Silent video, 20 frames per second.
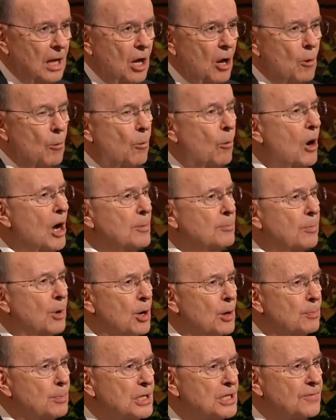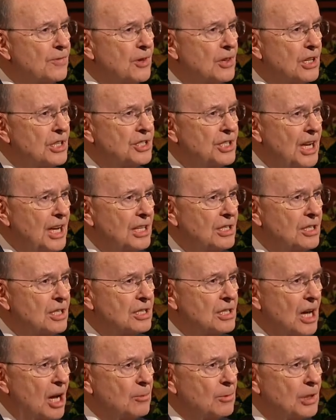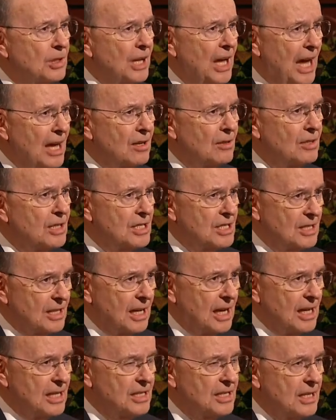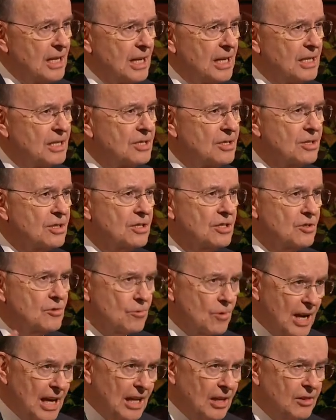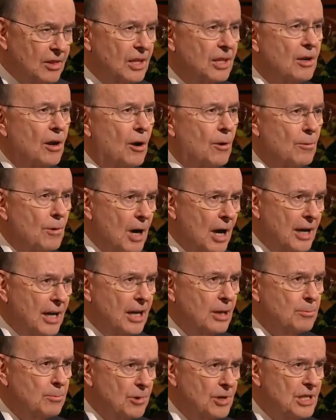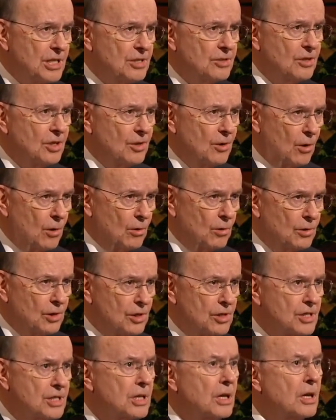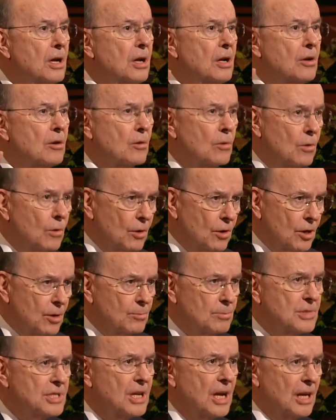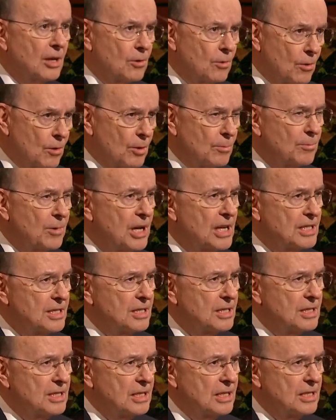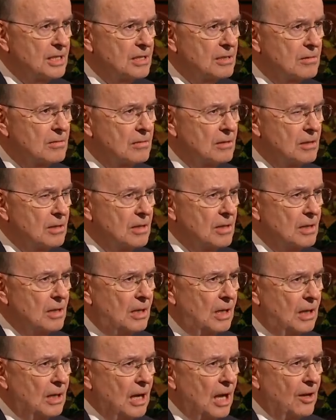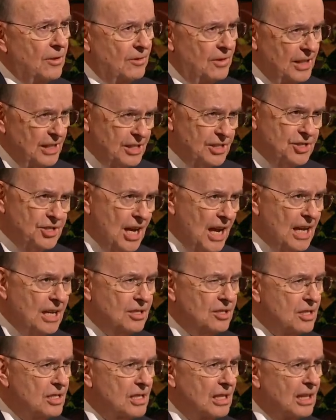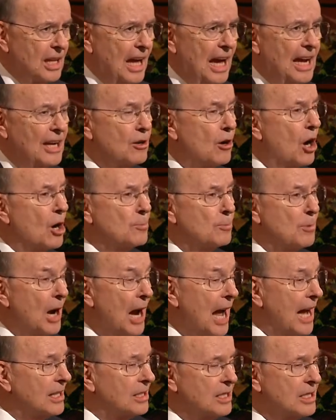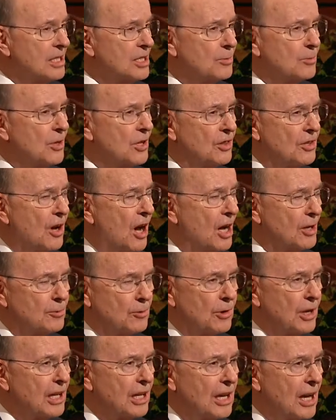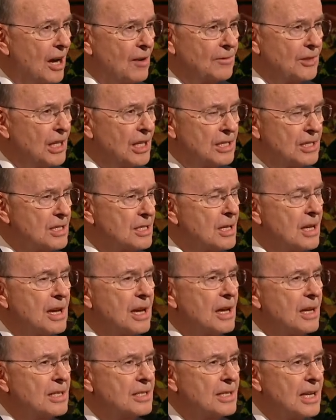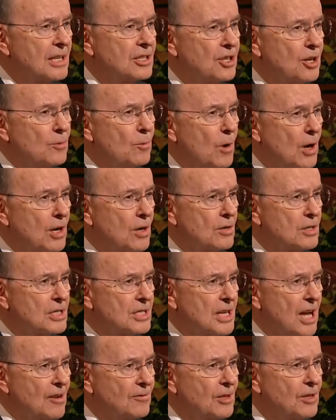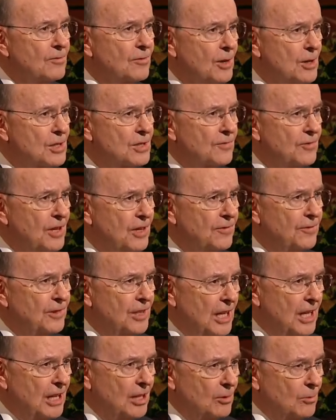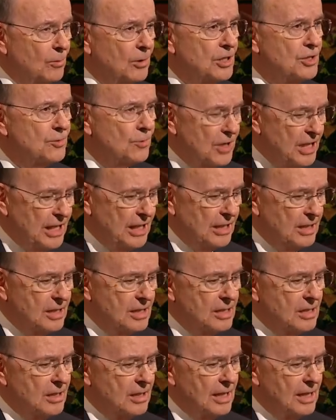One purpose for the changes I will now discuss is to strengthen Aaronic priesthood holders, quorums, and quorum presidencies. These changes align our practice with Doctrine and Covenants, section 107, verse 15, which reads,